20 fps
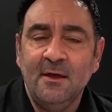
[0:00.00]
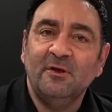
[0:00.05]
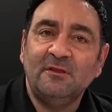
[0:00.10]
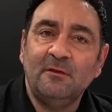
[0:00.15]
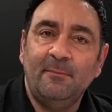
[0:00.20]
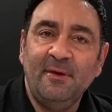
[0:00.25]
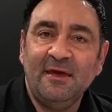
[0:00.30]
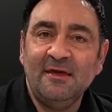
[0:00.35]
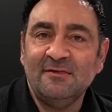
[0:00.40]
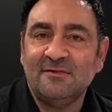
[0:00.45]
but
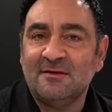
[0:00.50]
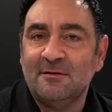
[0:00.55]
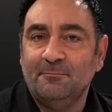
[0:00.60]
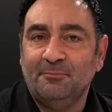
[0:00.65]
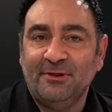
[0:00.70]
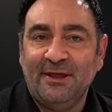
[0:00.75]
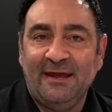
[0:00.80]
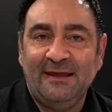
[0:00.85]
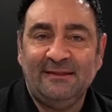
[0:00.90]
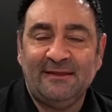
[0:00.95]
the biggest
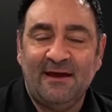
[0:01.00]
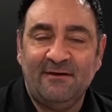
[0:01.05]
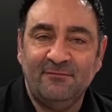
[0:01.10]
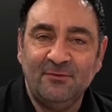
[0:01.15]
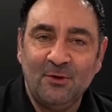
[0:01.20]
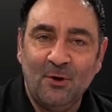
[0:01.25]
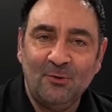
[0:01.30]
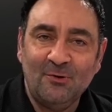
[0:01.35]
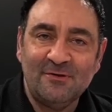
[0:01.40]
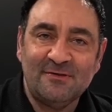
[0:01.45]
complaint I've
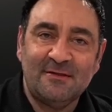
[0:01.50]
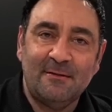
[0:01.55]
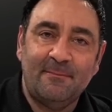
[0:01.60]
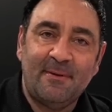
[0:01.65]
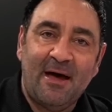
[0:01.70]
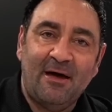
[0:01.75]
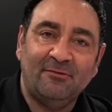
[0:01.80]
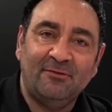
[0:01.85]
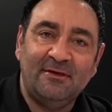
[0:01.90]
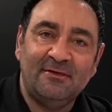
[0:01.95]
noticed
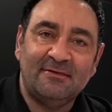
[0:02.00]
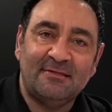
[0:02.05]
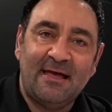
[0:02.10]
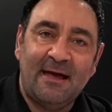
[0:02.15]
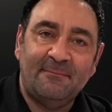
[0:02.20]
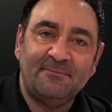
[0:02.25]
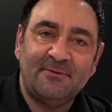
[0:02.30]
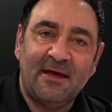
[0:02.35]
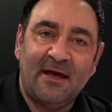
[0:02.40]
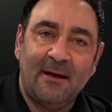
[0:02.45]
about these
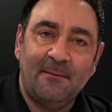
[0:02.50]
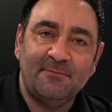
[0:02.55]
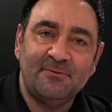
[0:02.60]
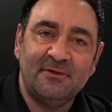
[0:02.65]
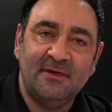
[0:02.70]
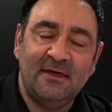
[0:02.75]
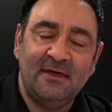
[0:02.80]
laptops